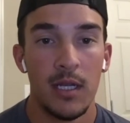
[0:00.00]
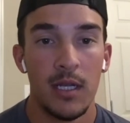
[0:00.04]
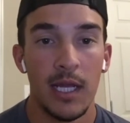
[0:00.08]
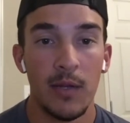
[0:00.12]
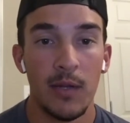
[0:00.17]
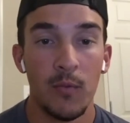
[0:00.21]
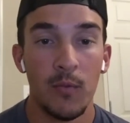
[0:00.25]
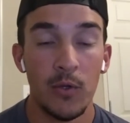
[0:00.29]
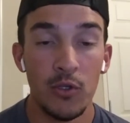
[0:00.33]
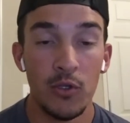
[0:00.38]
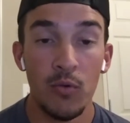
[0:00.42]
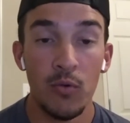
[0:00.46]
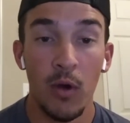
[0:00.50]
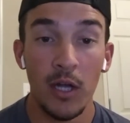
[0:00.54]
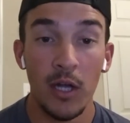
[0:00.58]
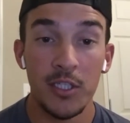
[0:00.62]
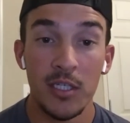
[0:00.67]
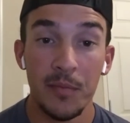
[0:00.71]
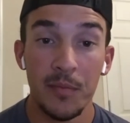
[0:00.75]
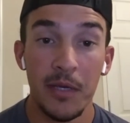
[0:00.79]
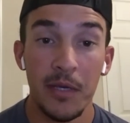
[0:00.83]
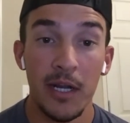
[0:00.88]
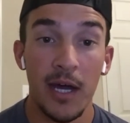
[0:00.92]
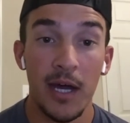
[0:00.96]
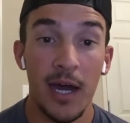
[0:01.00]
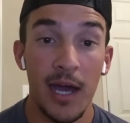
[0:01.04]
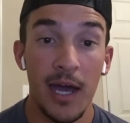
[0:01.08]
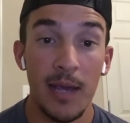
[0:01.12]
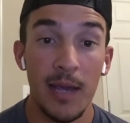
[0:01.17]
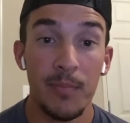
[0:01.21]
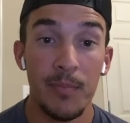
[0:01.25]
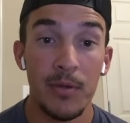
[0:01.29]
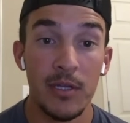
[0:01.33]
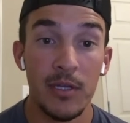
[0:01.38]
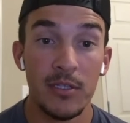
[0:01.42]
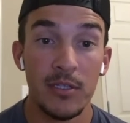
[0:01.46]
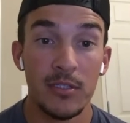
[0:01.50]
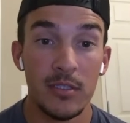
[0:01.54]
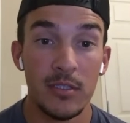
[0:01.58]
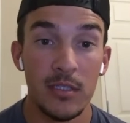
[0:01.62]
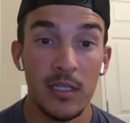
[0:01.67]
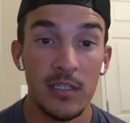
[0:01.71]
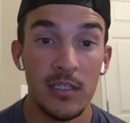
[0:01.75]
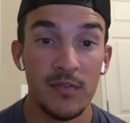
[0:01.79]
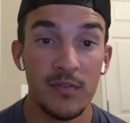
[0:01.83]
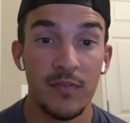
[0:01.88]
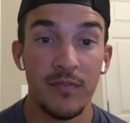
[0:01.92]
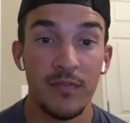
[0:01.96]
When you watch him hit a high pitch,
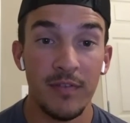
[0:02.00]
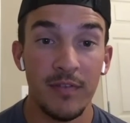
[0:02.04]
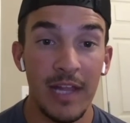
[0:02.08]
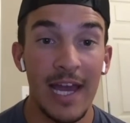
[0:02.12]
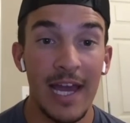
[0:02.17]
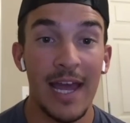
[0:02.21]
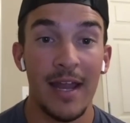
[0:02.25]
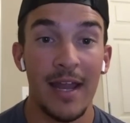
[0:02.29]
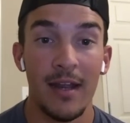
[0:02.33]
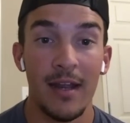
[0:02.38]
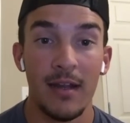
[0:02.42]
he's flat.